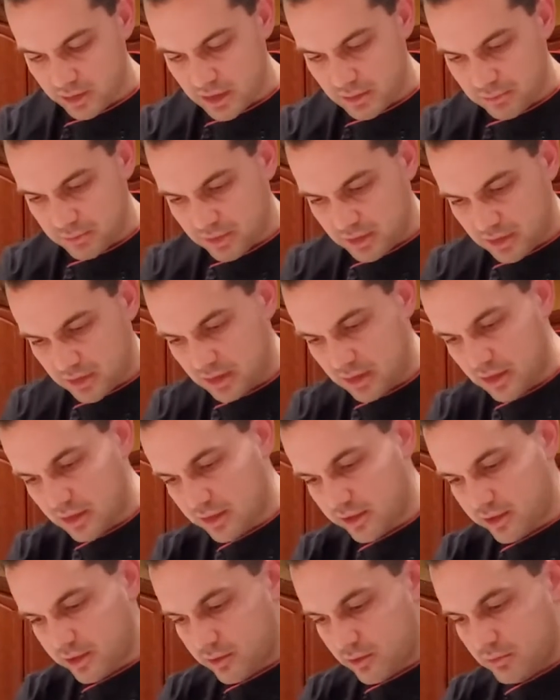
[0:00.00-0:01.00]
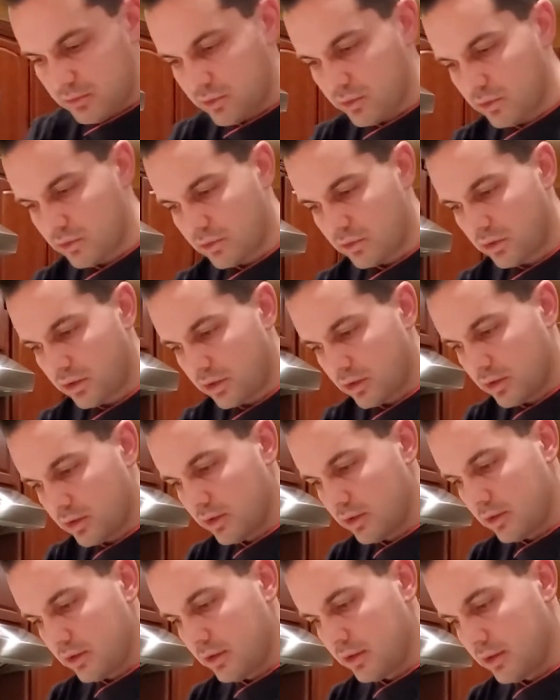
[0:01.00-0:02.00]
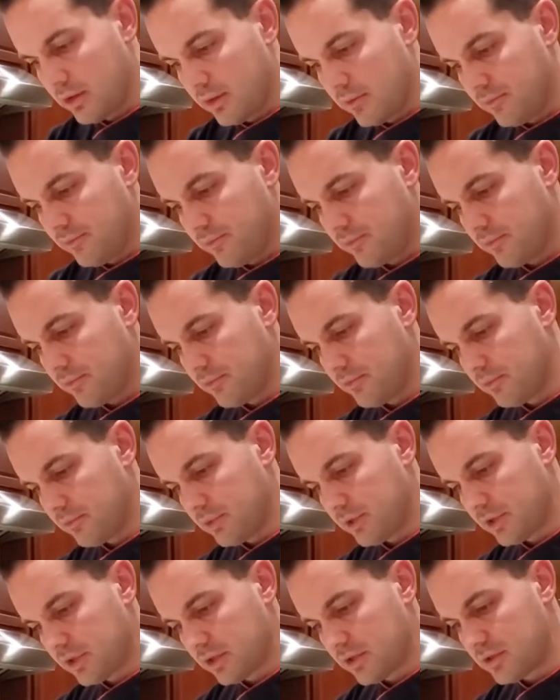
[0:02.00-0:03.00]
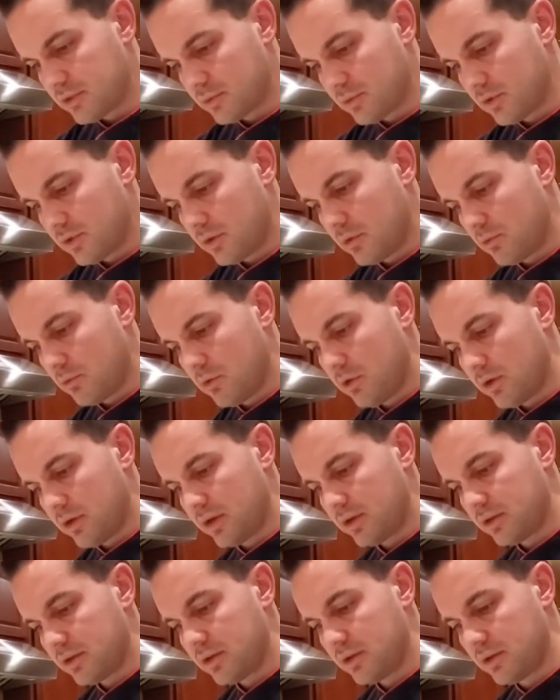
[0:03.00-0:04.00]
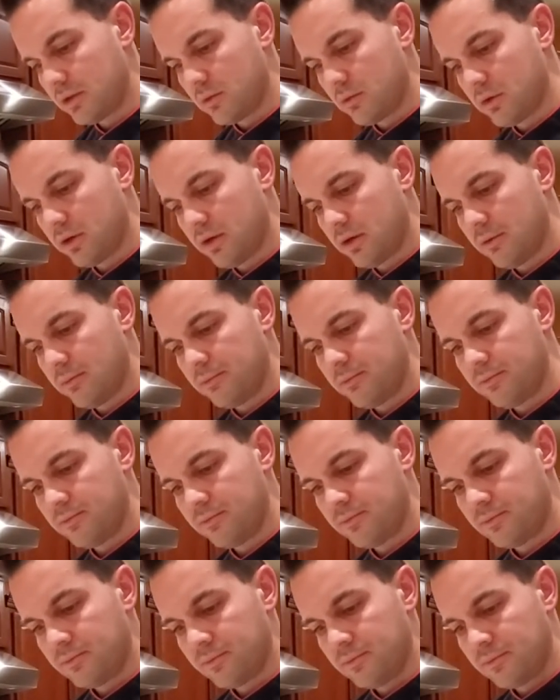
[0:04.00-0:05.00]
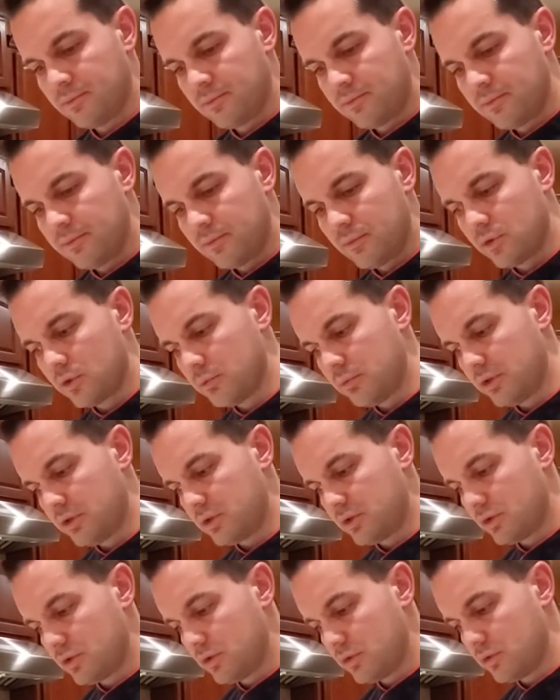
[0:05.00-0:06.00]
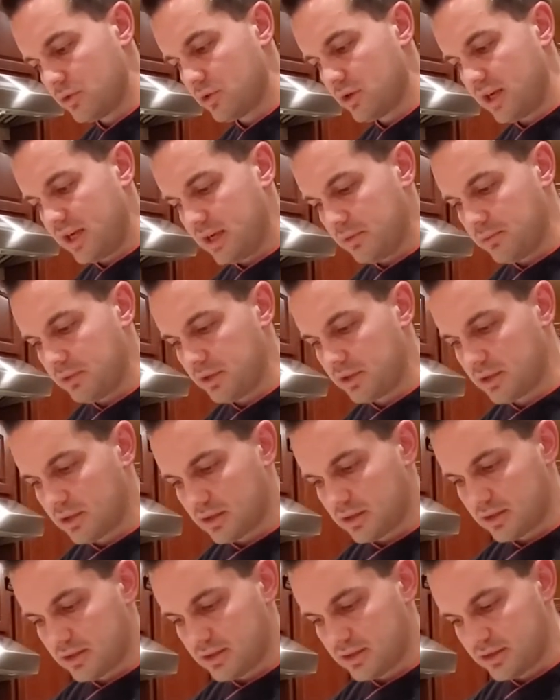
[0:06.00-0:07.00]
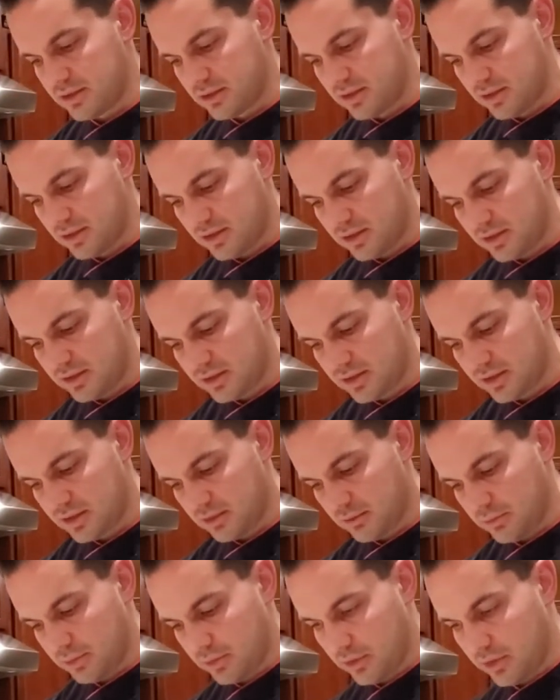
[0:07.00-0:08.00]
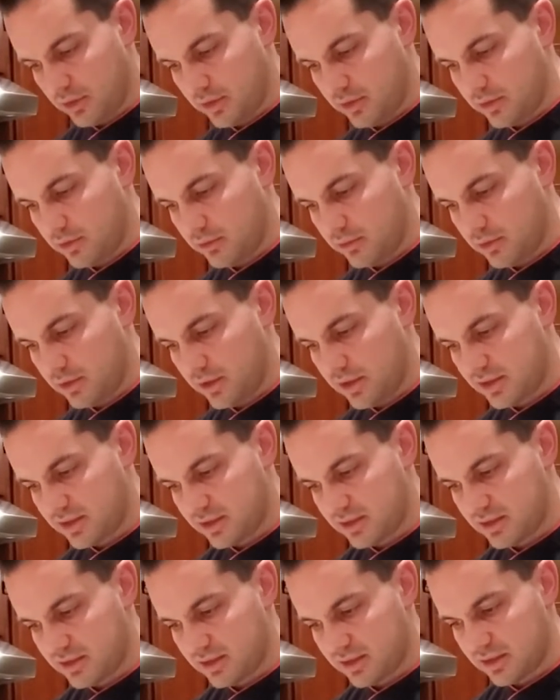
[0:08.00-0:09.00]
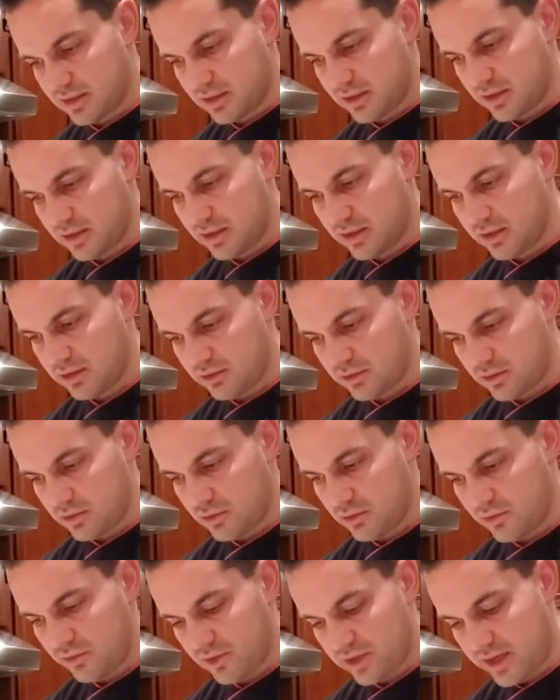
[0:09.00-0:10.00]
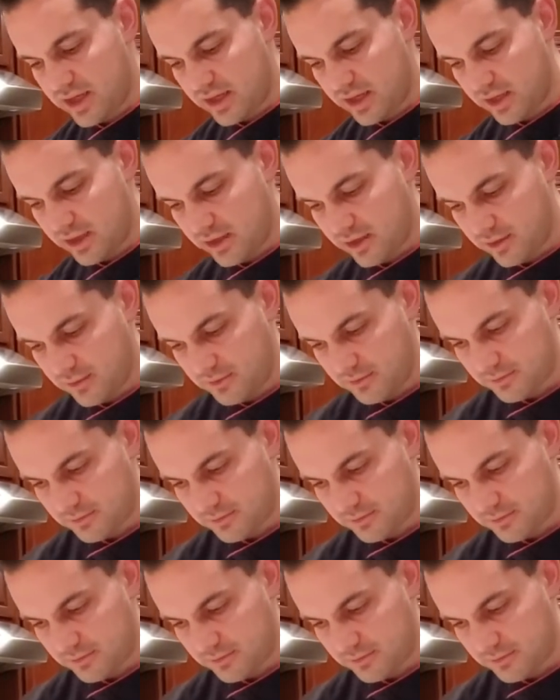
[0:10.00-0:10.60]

up a little more because we don't want it to be too dry because it's gonna burn otherwise and it's gonna get too flaky.